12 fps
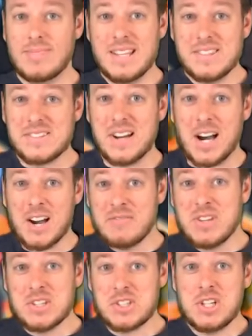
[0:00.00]
It's
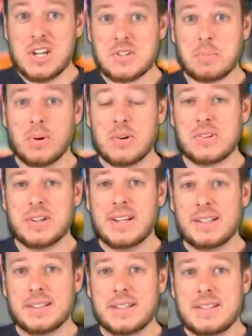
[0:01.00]
obvious she has a
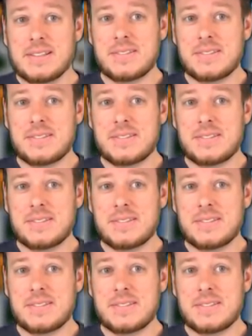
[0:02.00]
personality,